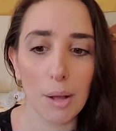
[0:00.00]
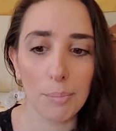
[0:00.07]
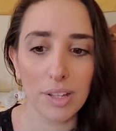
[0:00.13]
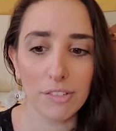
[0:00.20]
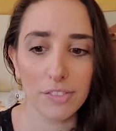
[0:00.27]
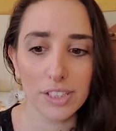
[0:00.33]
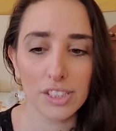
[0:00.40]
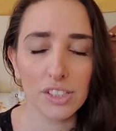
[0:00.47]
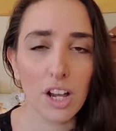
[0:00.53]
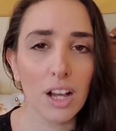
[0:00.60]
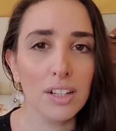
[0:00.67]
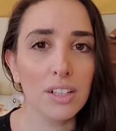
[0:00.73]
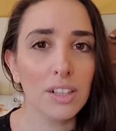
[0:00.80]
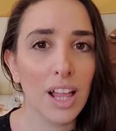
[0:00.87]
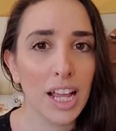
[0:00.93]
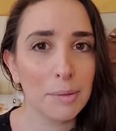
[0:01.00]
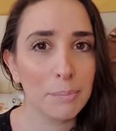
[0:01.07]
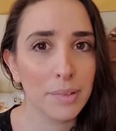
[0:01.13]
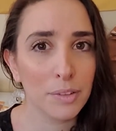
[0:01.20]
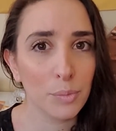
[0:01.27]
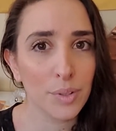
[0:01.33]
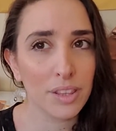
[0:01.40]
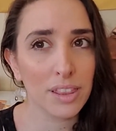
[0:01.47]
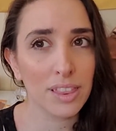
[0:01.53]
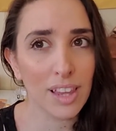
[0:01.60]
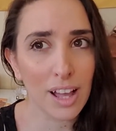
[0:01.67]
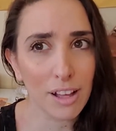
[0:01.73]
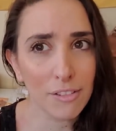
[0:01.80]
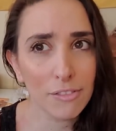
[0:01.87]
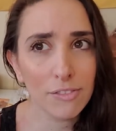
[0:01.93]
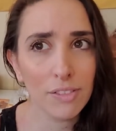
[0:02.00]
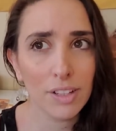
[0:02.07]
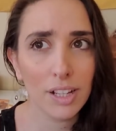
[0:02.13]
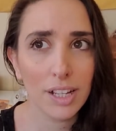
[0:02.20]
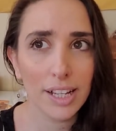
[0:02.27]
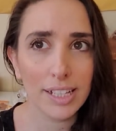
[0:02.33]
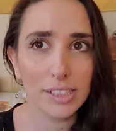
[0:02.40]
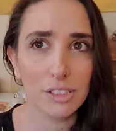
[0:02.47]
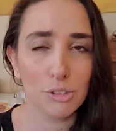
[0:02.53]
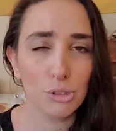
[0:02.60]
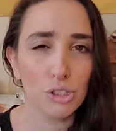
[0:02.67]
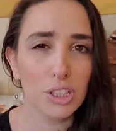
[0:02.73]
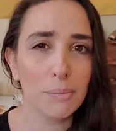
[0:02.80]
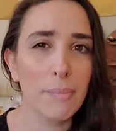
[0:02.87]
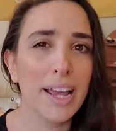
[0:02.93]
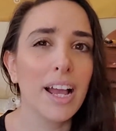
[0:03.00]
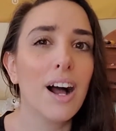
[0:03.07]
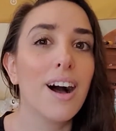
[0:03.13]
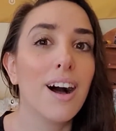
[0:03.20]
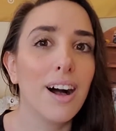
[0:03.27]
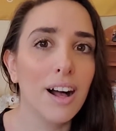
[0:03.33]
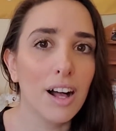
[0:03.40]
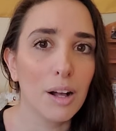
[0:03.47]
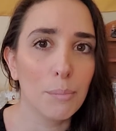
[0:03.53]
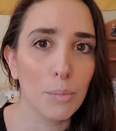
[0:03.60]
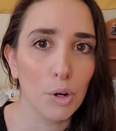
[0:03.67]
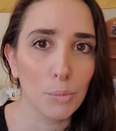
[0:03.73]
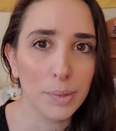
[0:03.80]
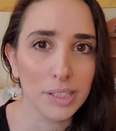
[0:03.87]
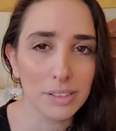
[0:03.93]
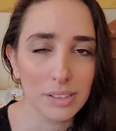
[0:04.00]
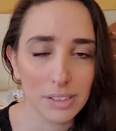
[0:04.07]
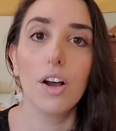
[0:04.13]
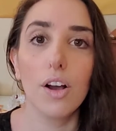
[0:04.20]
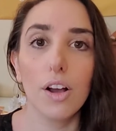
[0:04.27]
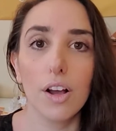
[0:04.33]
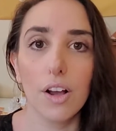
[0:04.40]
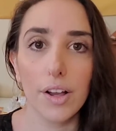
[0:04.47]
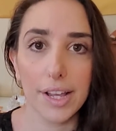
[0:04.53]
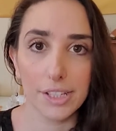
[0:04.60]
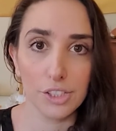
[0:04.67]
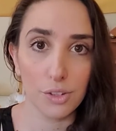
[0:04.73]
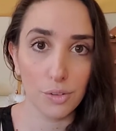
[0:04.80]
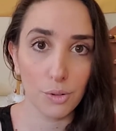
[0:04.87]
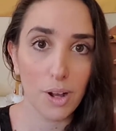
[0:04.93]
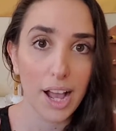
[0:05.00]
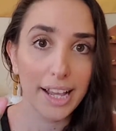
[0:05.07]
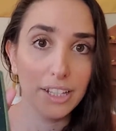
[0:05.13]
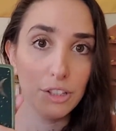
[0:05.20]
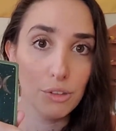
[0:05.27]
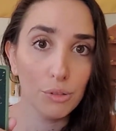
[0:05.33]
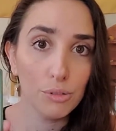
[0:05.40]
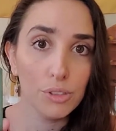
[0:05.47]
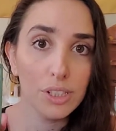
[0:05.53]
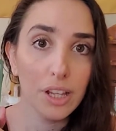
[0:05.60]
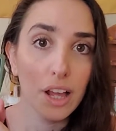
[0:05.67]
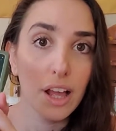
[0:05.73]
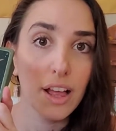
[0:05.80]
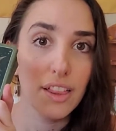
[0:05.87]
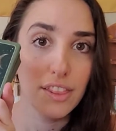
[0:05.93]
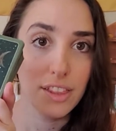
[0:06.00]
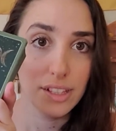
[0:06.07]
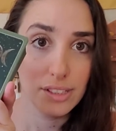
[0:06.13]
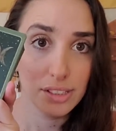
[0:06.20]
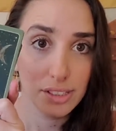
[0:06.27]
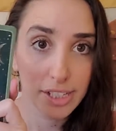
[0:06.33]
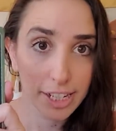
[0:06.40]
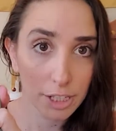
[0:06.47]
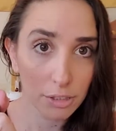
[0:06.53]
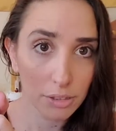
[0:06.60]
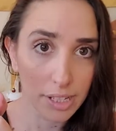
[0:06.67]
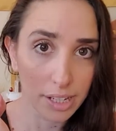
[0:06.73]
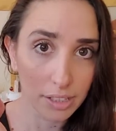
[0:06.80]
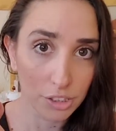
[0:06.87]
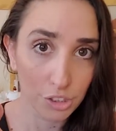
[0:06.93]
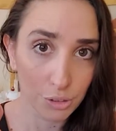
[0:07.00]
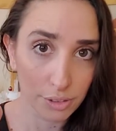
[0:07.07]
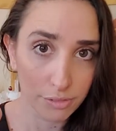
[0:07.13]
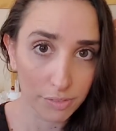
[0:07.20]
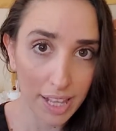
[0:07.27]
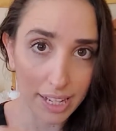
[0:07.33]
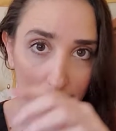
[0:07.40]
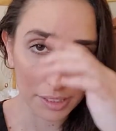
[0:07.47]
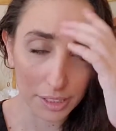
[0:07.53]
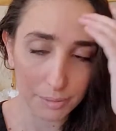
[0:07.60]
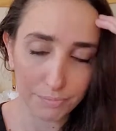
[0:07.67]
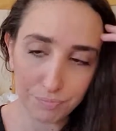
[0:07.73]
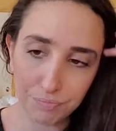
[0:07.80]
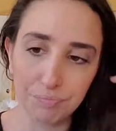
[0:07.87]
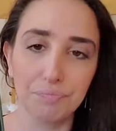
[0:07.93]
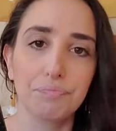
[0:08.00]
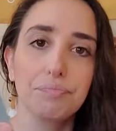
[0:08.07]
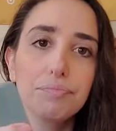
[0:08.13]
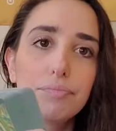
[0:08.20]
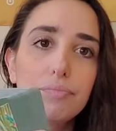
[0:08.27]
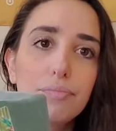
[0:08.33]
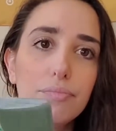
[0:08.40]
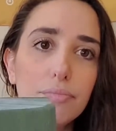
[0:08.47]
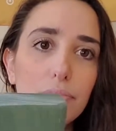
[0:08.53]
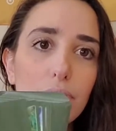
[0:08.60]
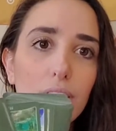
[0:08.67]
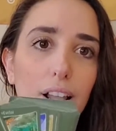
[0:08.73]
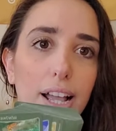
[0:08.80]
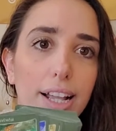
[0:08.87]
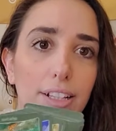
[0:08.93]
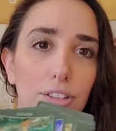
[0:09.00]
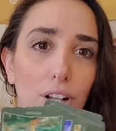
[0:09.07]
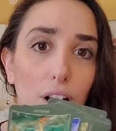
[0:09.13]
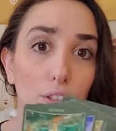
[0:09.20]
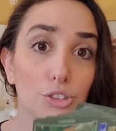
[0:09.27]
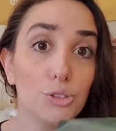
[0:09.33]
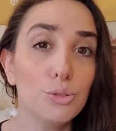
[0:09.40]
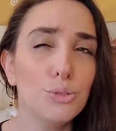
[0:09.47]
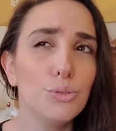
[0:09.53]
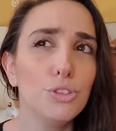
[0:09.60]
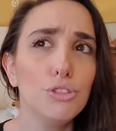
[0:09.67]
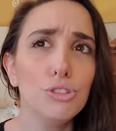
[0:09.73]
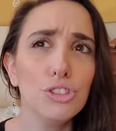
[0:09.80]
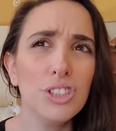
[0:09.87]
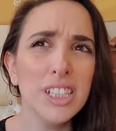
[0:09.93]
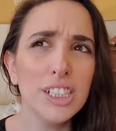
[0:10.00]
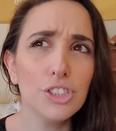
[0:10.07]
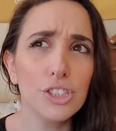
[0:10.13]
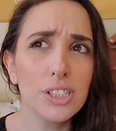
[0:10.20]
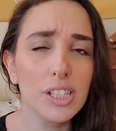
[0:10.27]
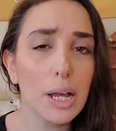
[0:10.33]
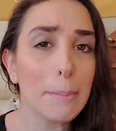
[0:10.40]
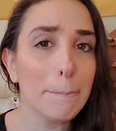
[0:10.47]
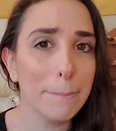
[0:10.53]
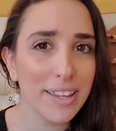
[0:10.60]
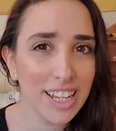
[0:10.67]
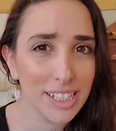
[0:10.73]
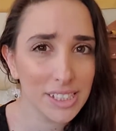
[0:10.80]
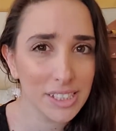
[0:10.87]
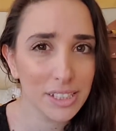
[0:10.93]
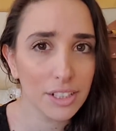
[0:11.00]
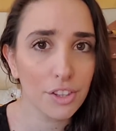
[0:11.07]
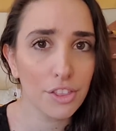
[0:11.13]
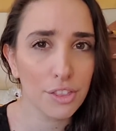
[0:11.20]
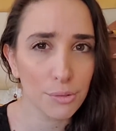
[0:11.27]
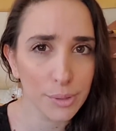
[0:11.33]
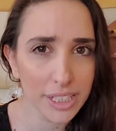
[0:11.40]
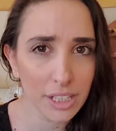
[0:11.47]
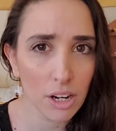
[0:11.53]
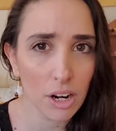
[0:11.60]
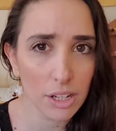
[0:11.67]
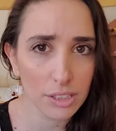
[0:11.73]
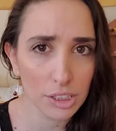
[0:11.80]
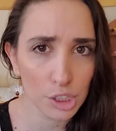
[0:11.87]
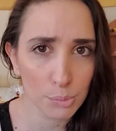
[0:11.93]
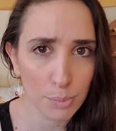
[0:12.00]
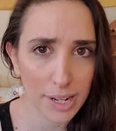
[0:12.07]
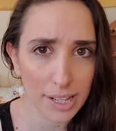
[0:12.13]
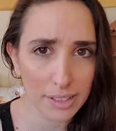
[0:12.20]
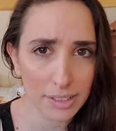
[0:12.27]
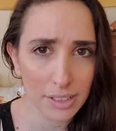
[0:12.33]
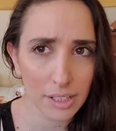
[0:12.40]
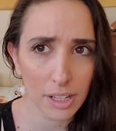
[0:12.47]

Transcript: If it's not in alignment with love, it's usually my aha moment. Okay, so I use this tarot deck to reflect. I'll do usually just a basic 3-card spread.